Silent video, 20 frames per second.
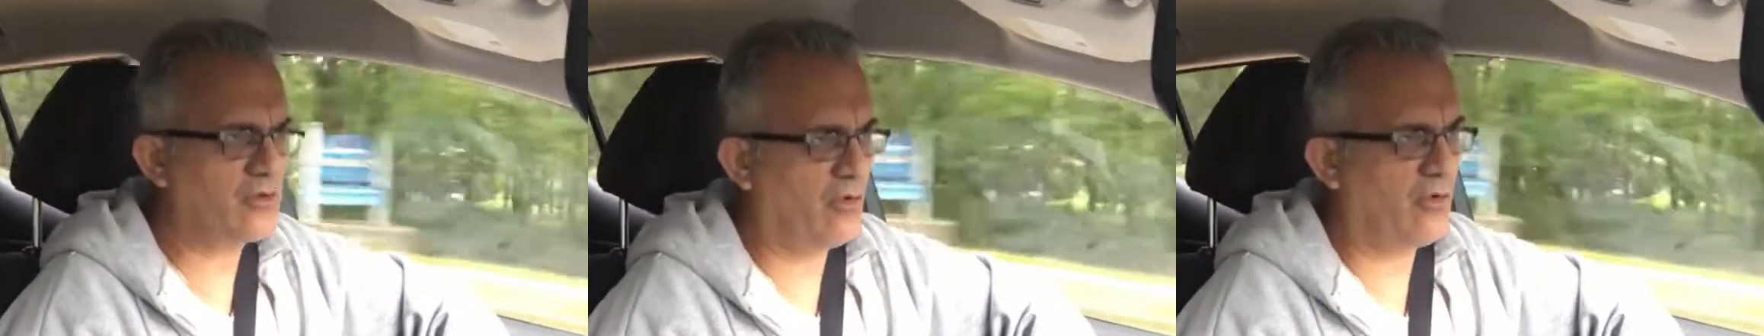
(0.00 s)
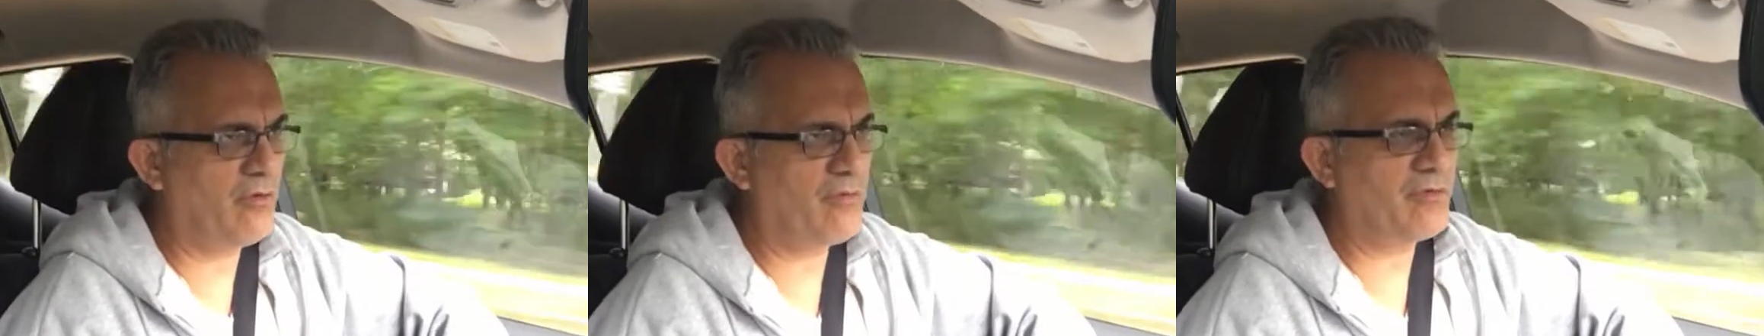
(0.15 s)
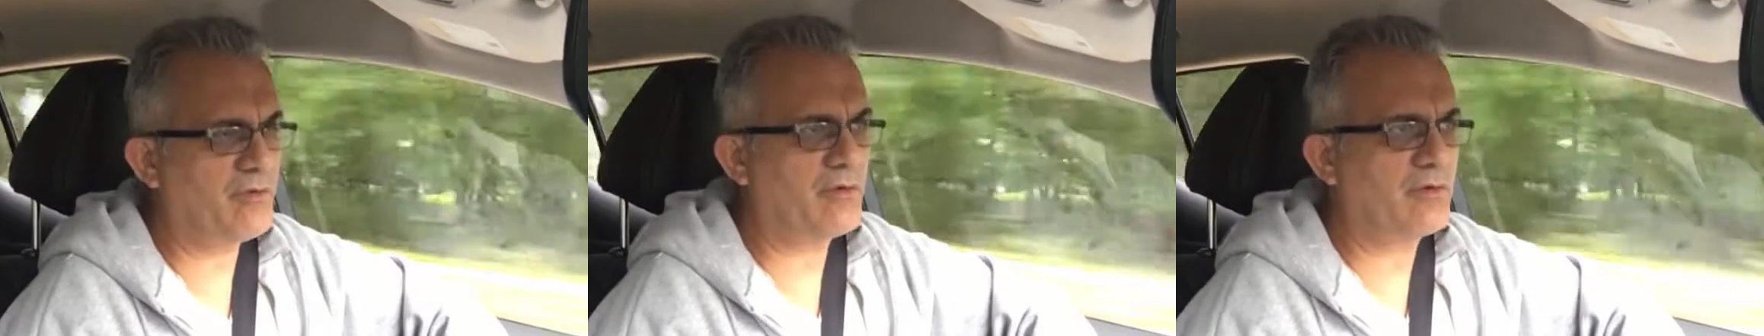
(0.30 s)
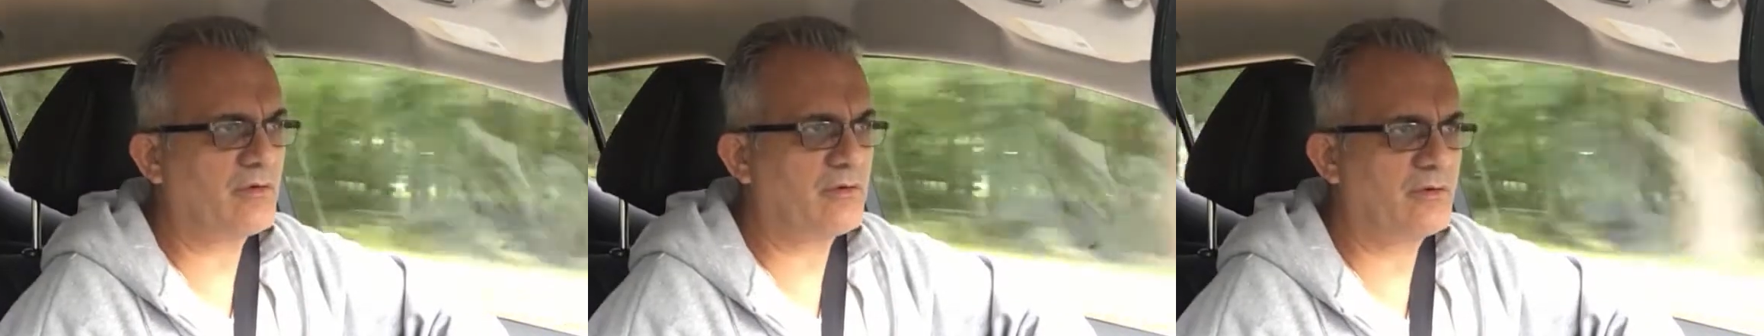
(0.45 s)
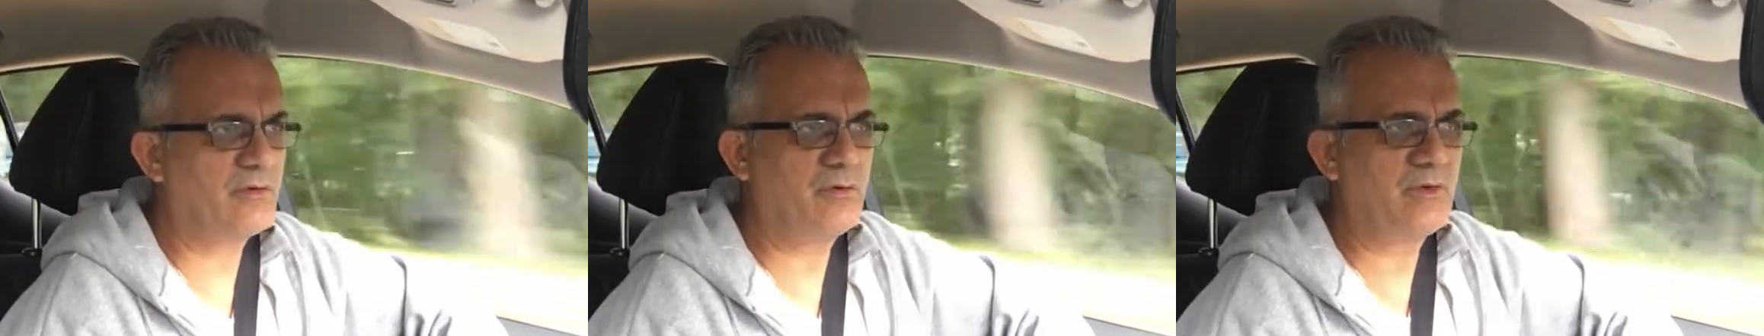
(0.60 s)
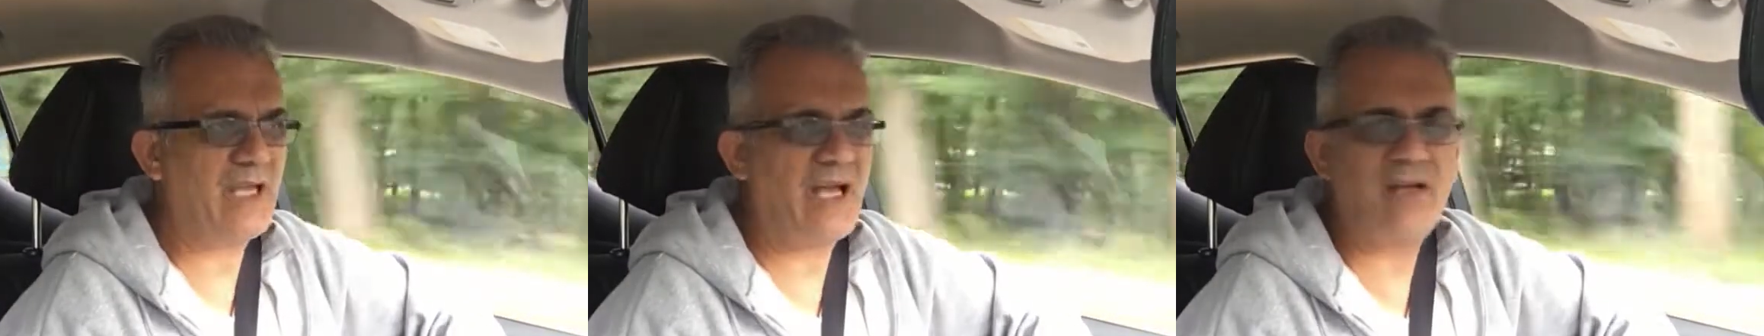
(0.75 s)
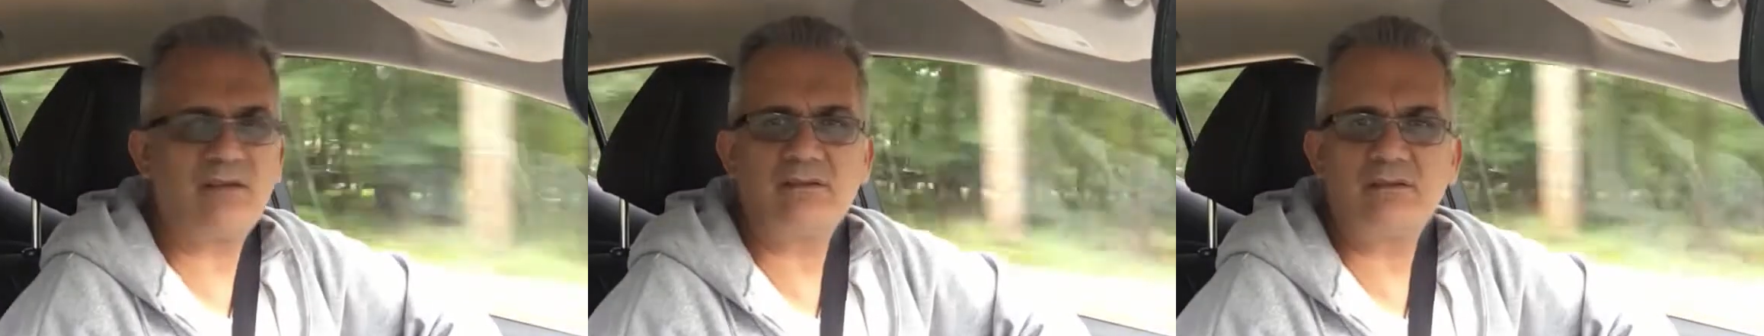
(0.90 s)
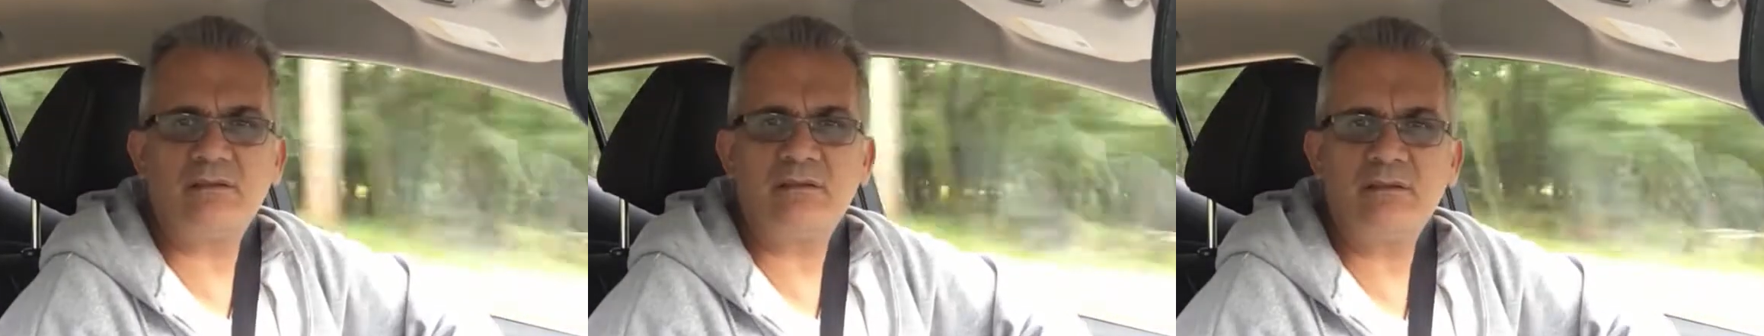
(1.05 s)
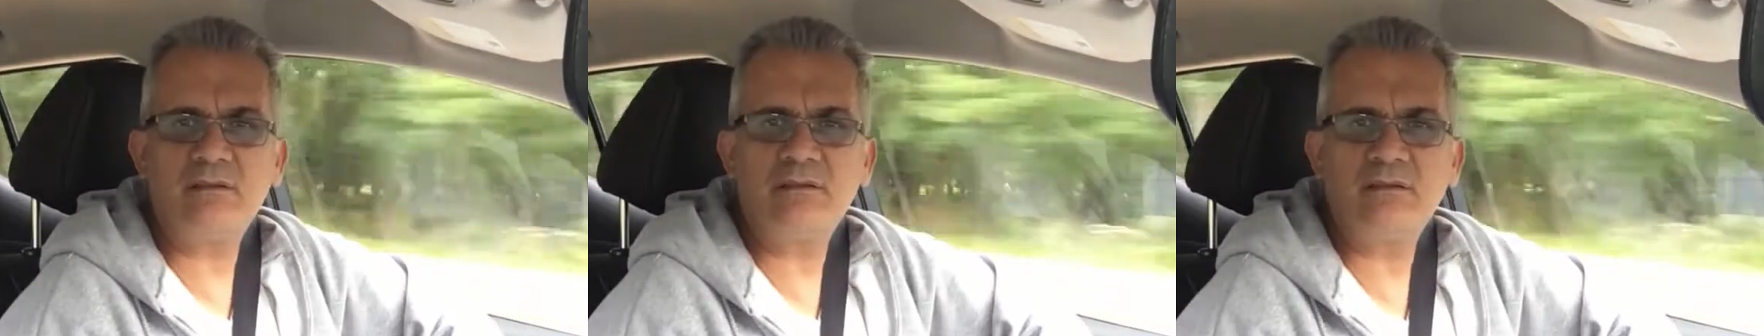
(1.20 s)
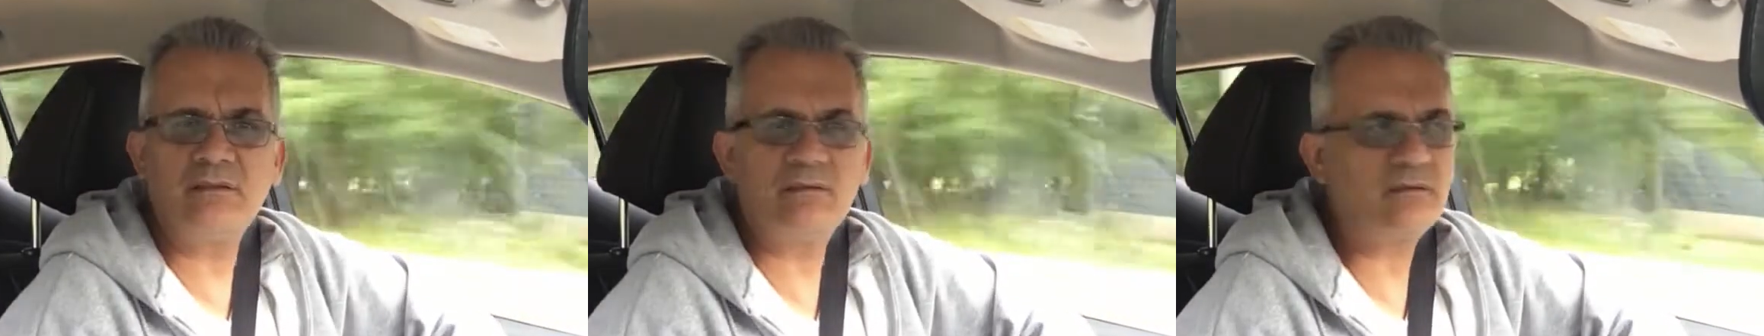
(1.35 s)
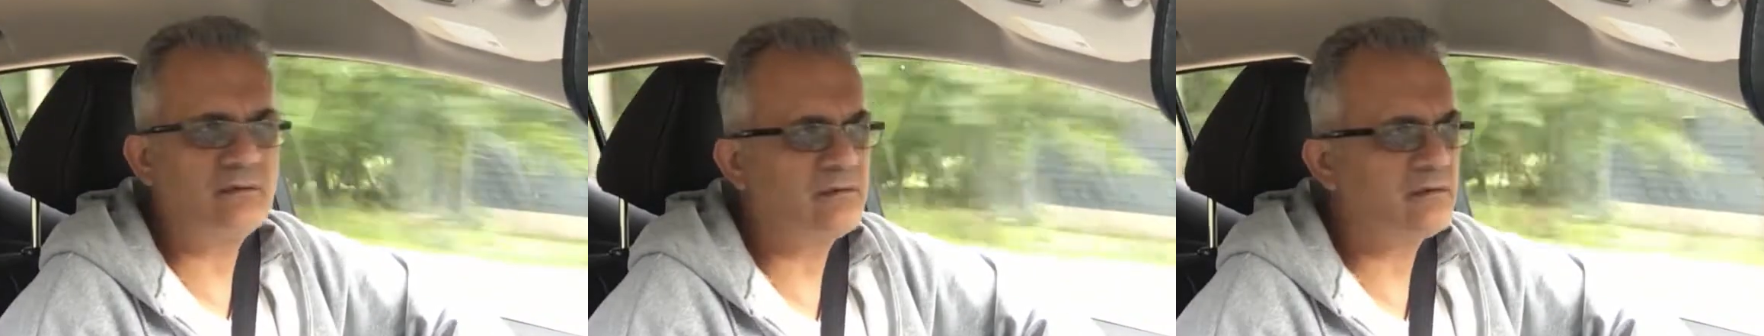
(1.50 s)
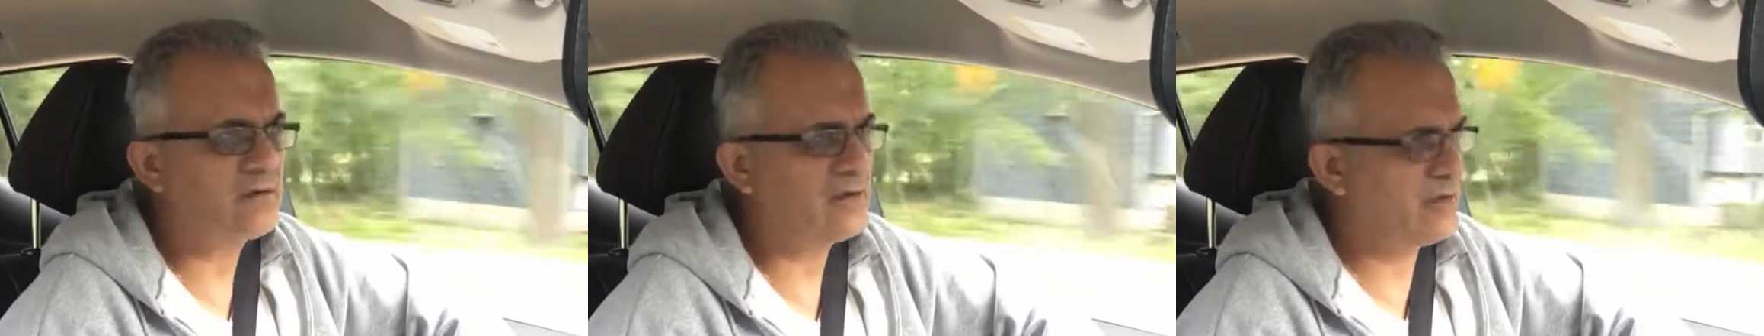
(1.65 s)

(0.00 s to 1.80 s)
over 2,000